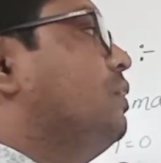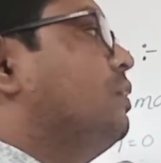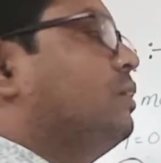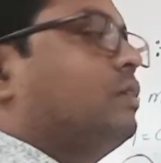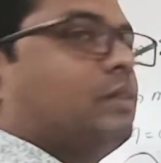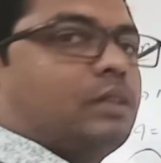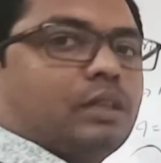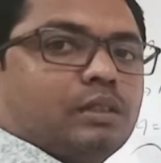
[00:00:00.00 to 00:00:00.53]

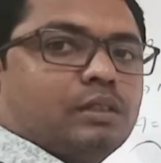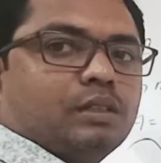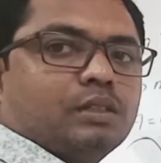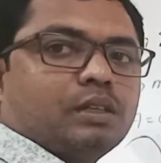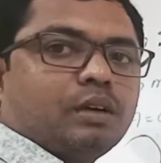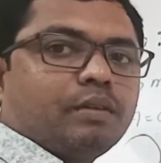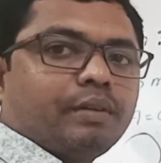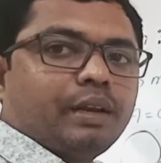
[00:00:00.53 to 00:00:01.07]
consist
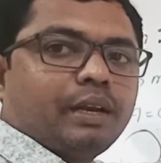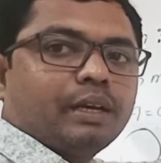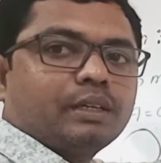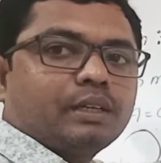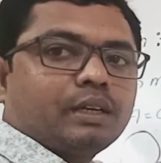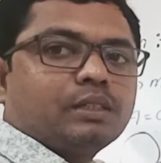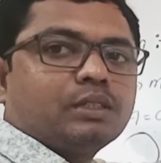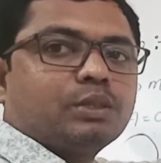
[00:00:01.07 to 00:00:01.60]
of
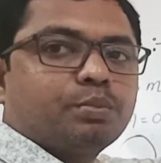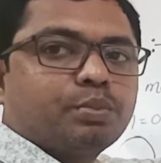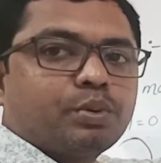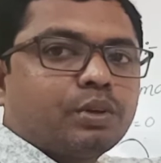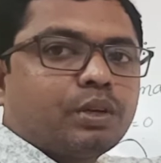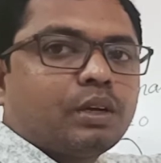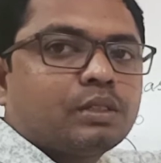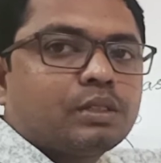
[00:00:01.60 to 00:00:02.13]
electrons,
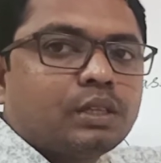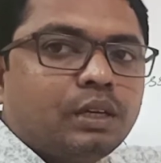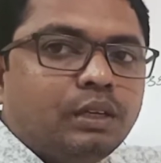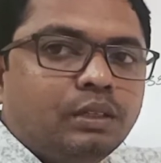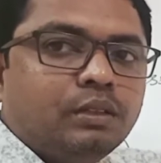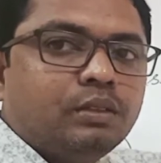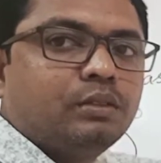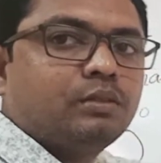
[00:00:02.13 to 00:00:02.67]
protons
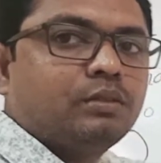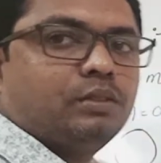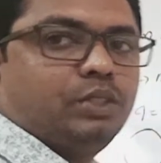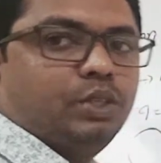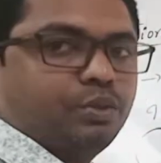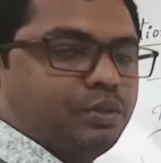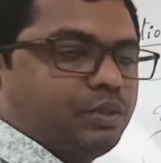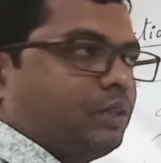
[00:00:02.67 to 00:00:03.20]
and
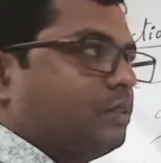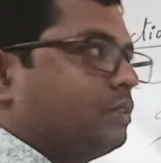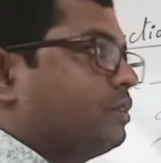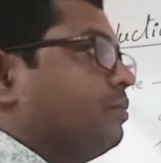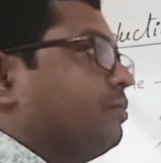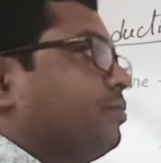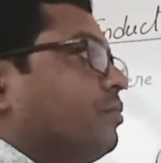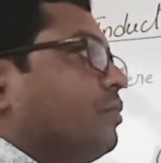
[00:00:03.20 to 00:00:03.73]
neutrons.
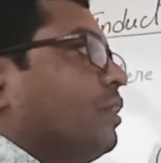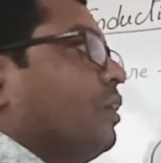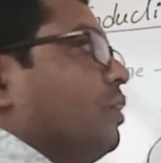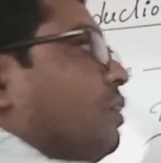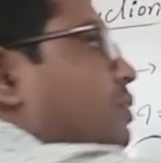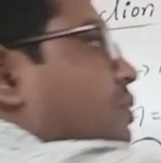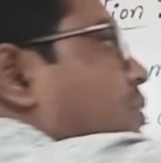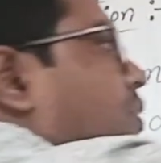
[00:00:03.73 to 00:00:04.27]

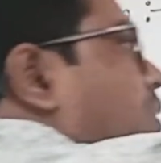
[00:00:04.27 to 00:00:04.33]
These